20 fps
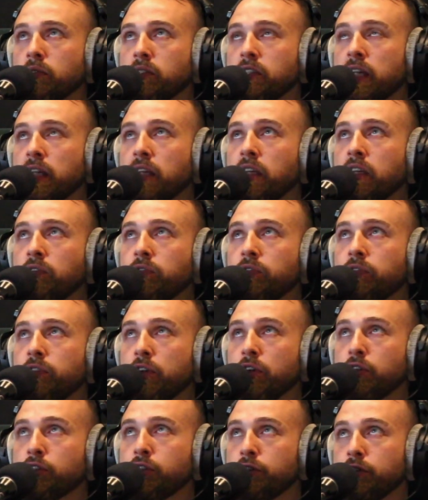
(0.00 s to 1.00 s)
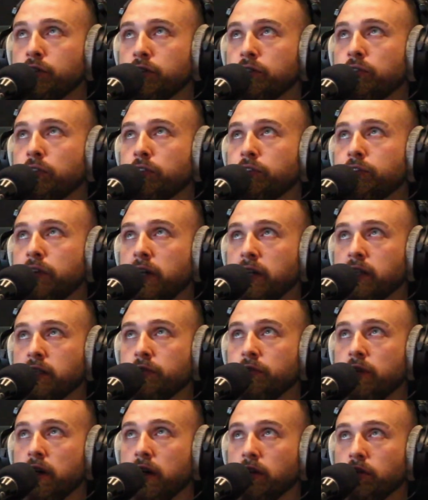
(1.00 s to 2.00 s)
taking virtues for
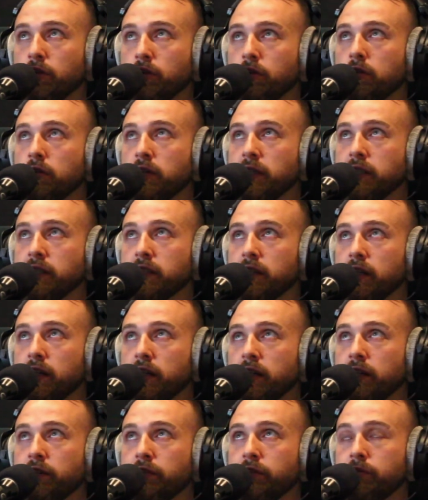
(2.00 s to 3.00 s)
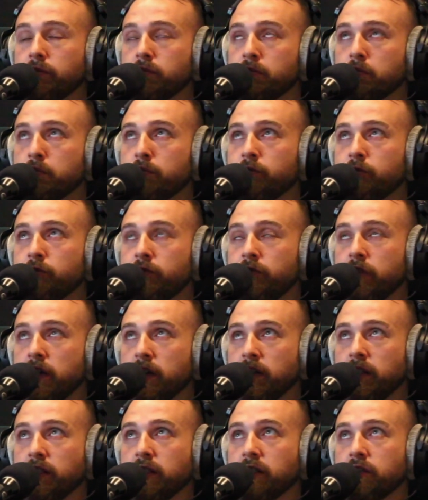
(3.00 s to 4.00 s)
face value is a
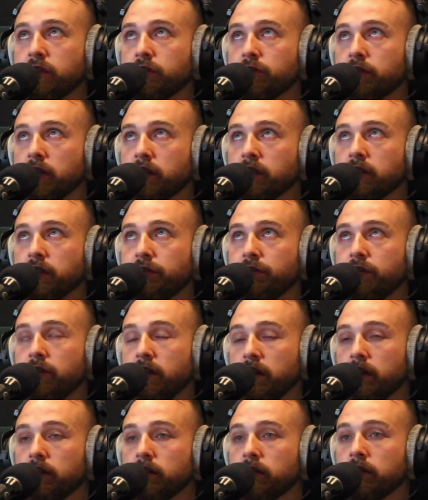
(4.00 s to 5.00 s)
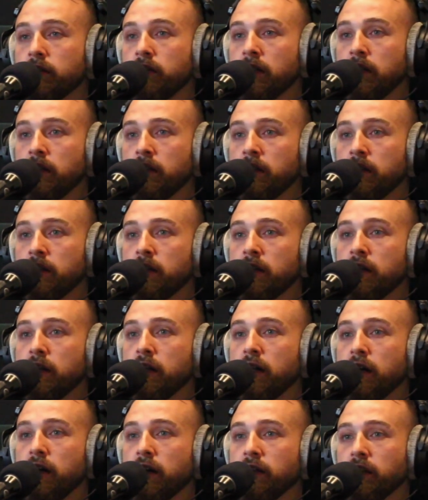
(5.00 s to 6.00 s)
very destructive thing,
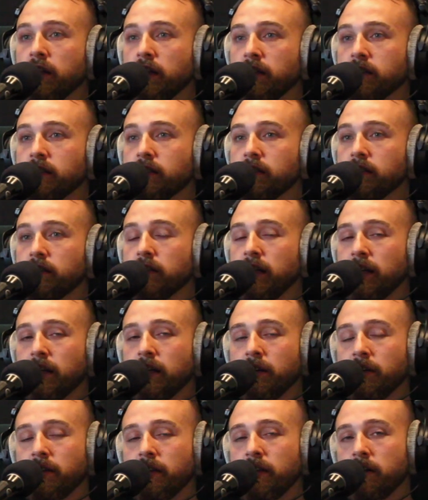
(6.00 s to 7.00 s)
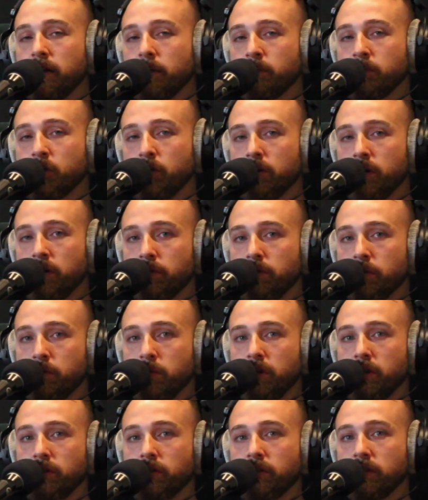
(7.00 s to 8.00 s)
unless, like, I'm talking
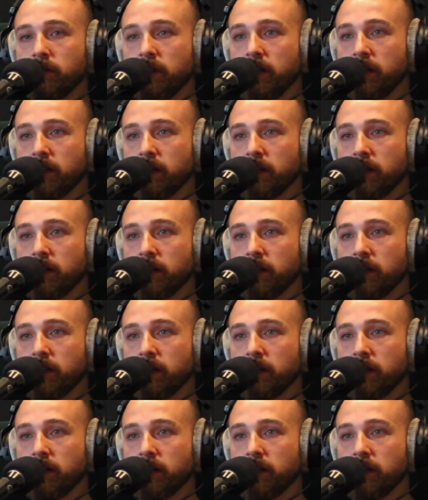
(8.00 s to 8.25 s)
from